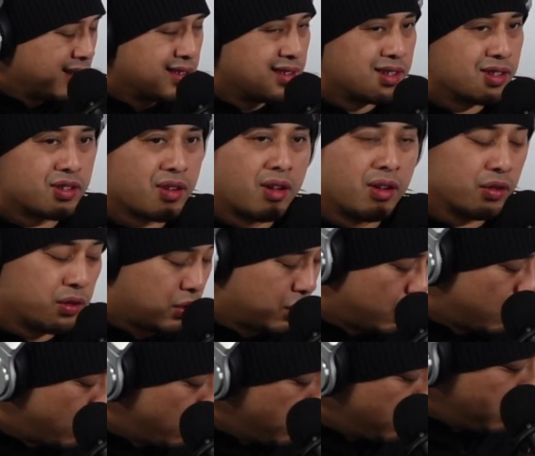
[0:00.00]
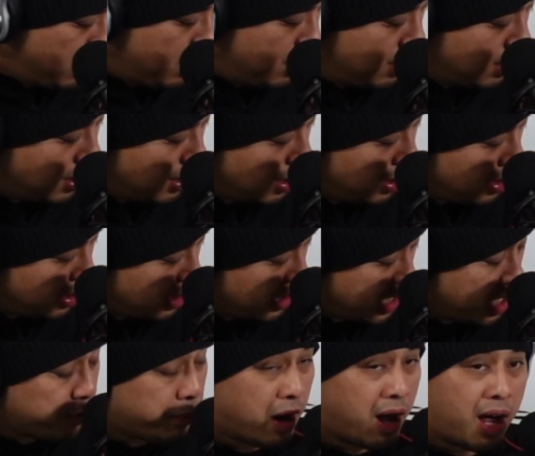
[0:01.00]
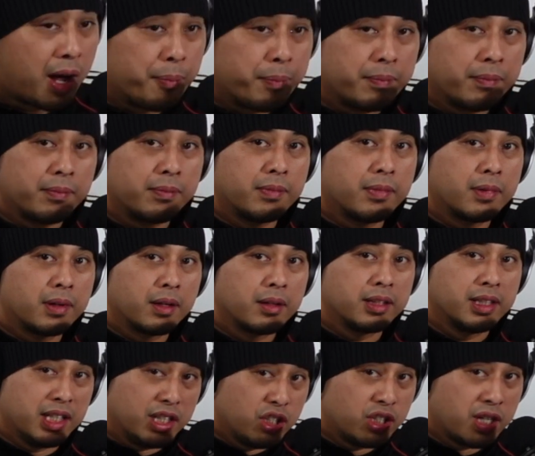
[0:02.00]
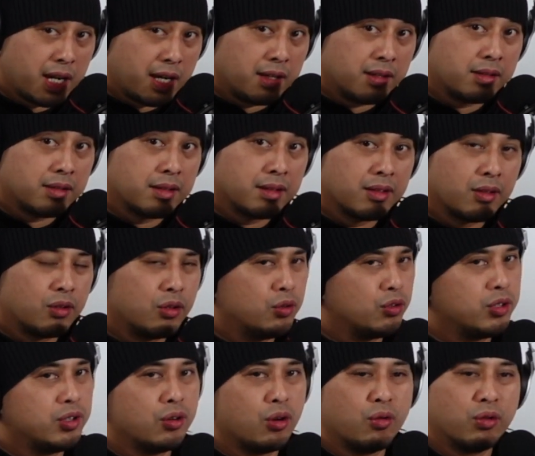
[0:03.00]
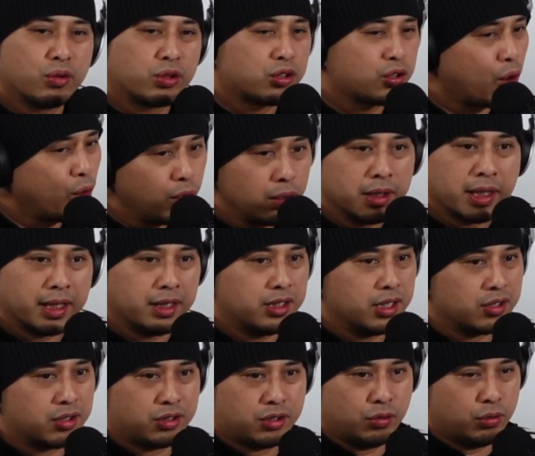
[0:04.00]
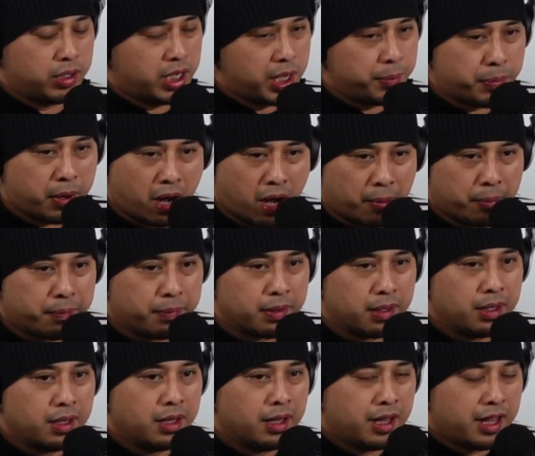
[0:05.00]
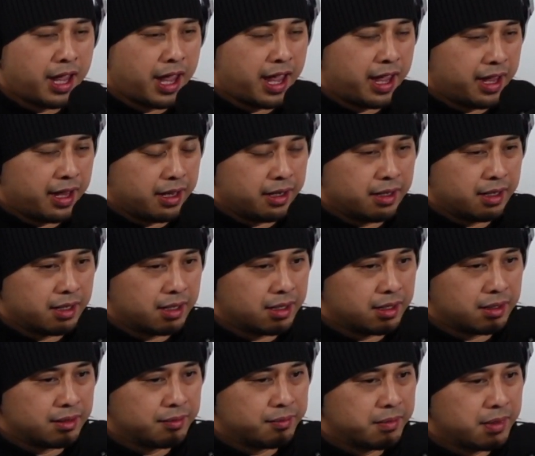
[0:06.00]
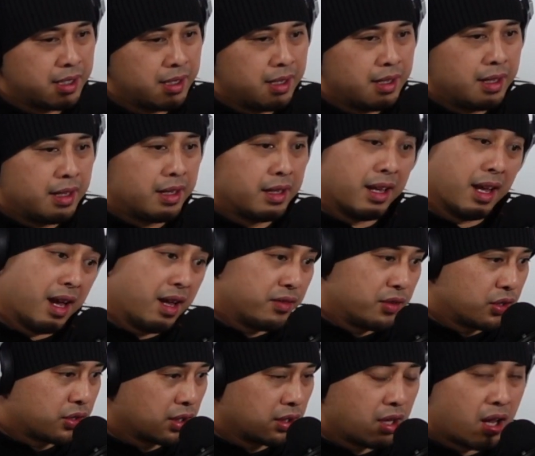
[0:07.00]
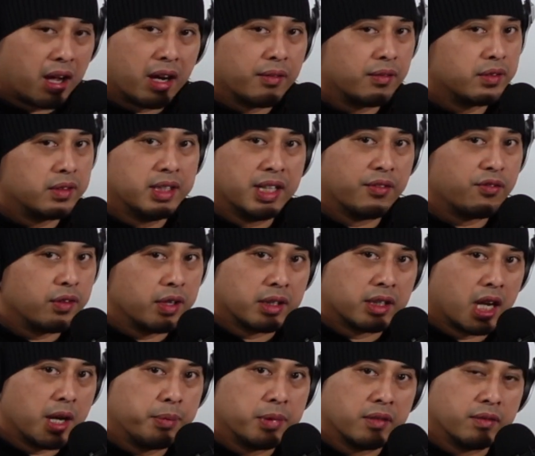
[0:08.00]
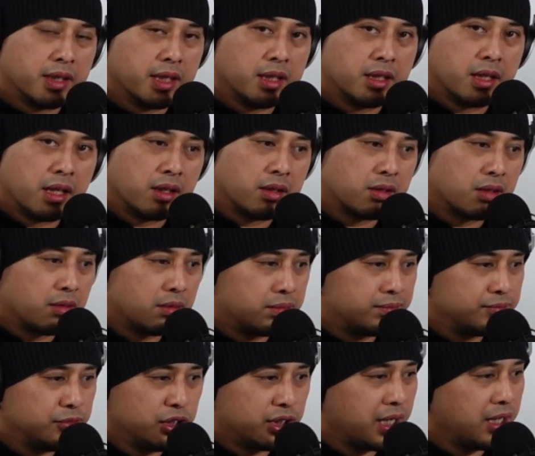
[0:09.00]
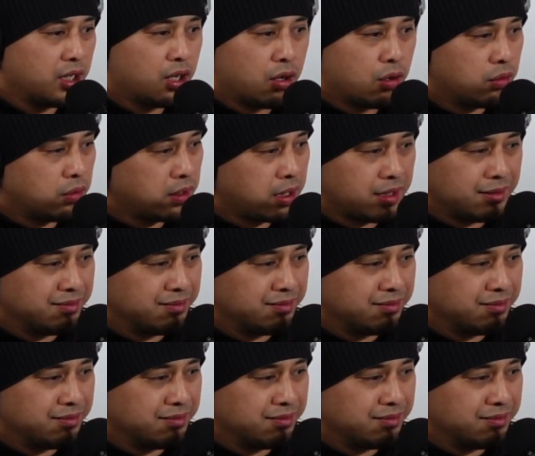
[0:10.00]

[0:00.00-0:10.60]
there's also hip hop DJs who solely just do hip hop, and there's a lot of different types of DJs. So you can go